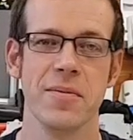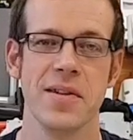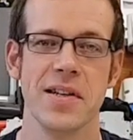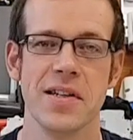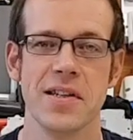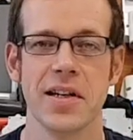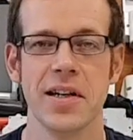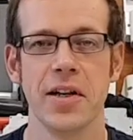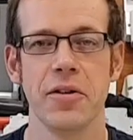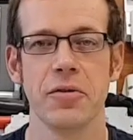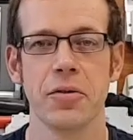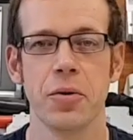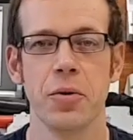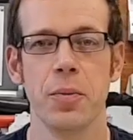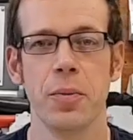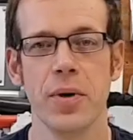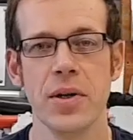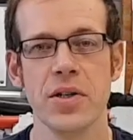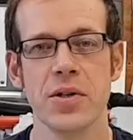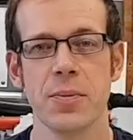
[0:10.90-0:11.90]
to this electrical
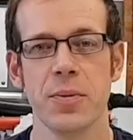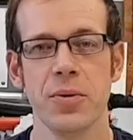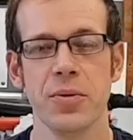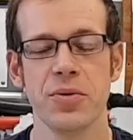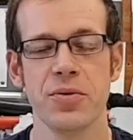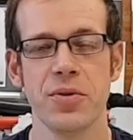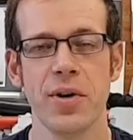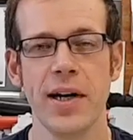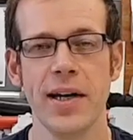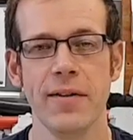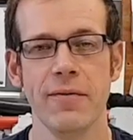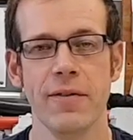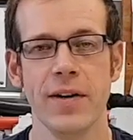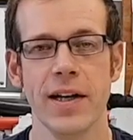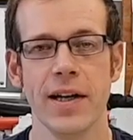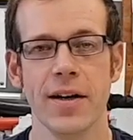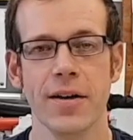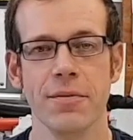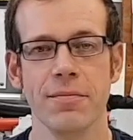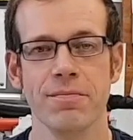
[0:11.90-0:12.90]
principles training
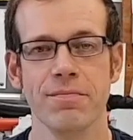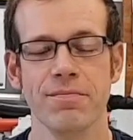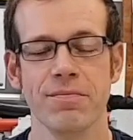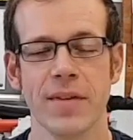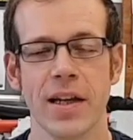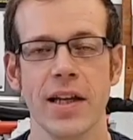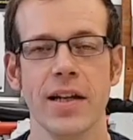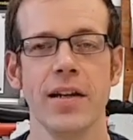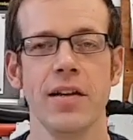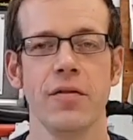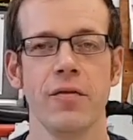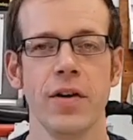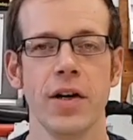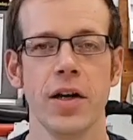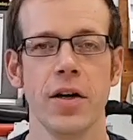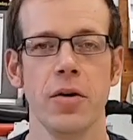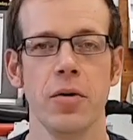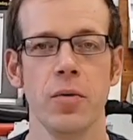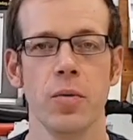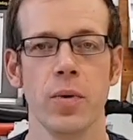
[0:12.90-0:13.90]
video. In this
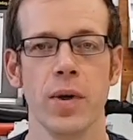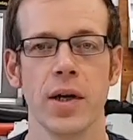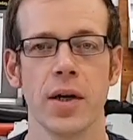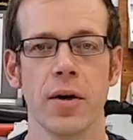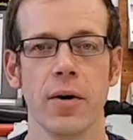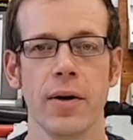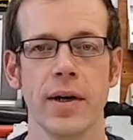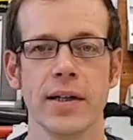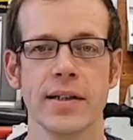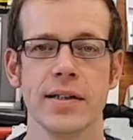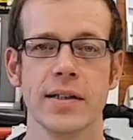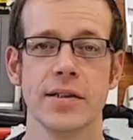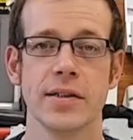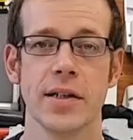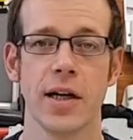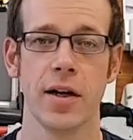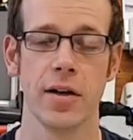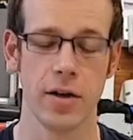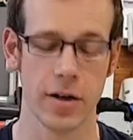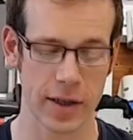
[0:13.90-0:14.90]
video we're going to
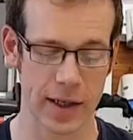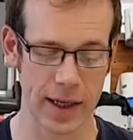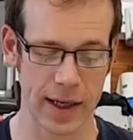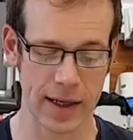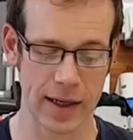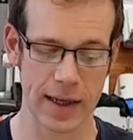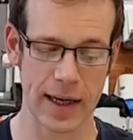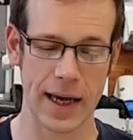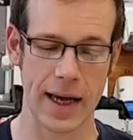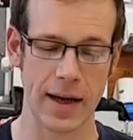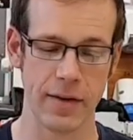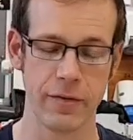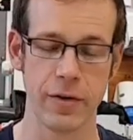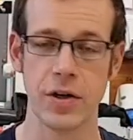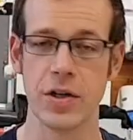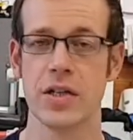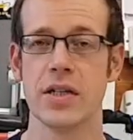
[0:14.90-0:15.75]
start looking at very